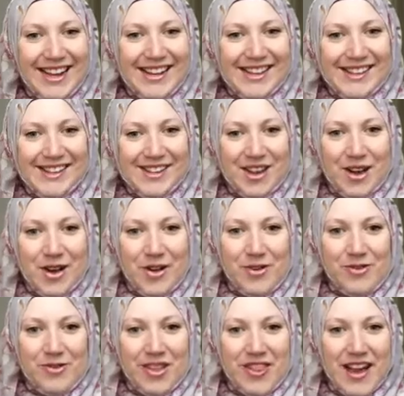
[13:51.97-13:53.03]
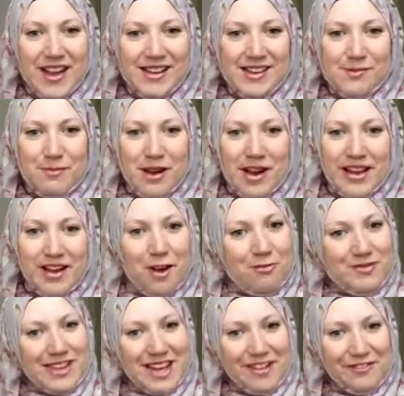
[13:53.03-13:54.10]
So that's my
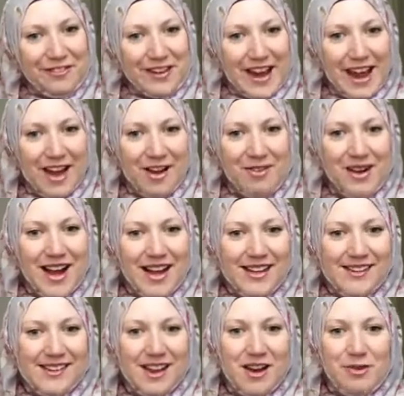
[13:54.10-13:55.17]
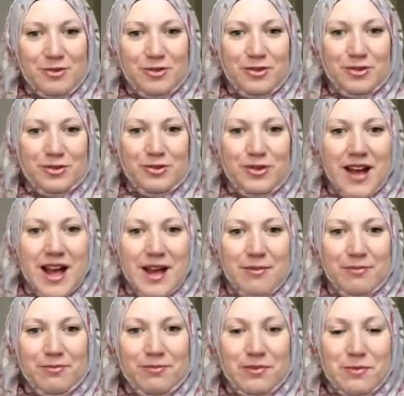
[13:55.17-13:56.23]
update for now, and I will
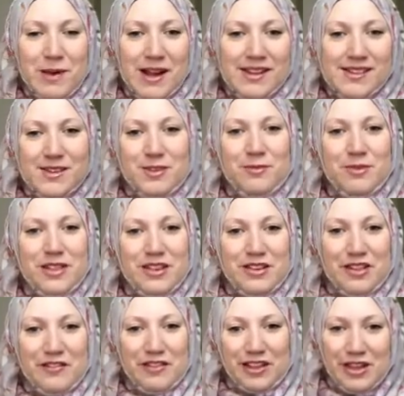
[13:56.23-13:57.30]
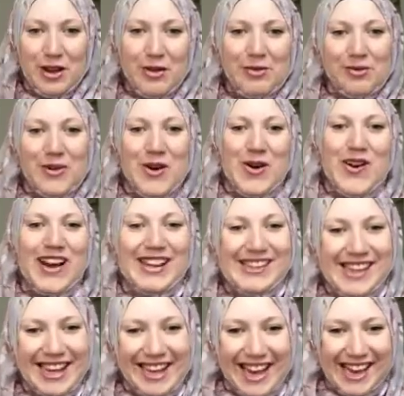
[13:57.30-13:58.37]
be back soon with another video. All right,
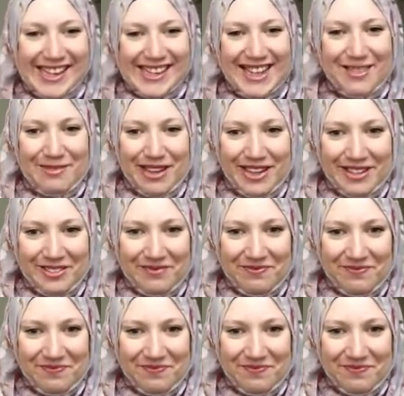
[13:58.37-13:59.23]
take care. Assalamu alaikum.